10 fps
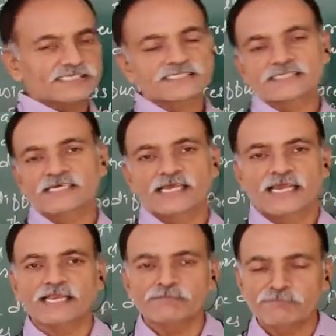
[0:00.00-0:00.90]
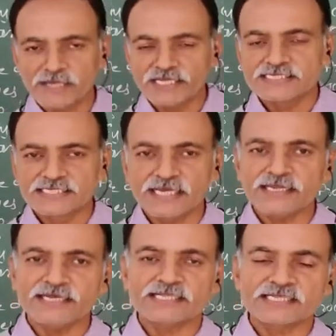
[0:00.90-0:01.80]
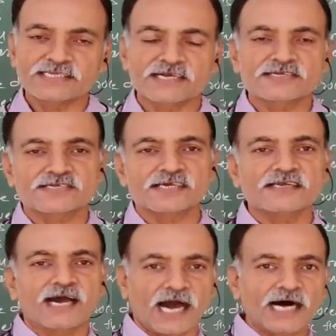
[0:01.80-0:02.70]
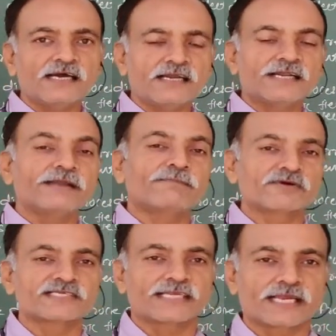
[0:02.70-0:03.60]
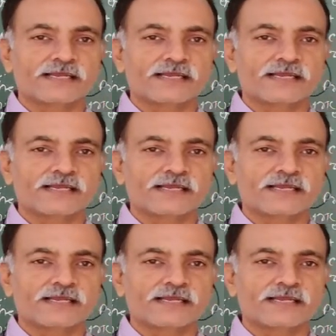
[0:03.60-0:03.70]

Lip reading: in P region near the junction are deposited.